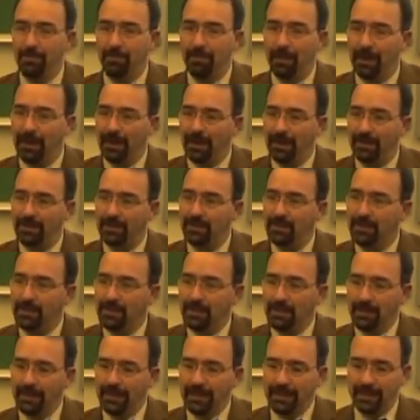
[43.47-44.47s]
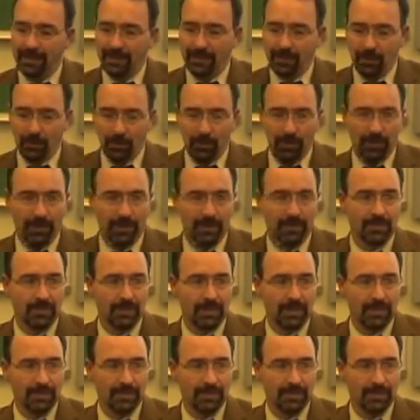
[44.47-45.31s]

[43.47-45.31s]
But in chorus,